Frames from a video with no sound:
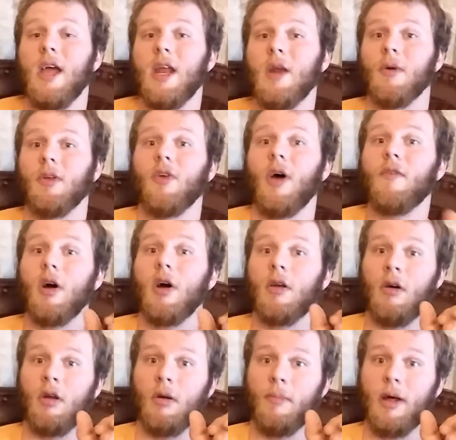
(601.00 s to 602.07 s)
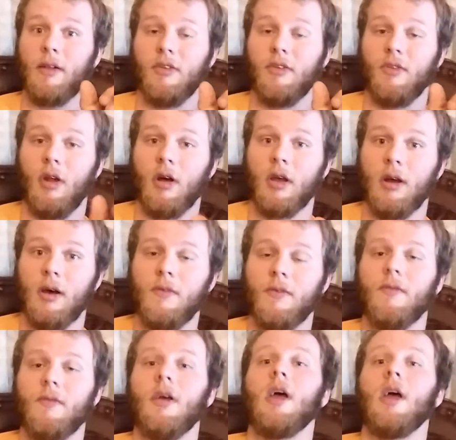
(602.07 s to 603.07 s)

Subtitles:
Anyway, so I've gone on about this long enough.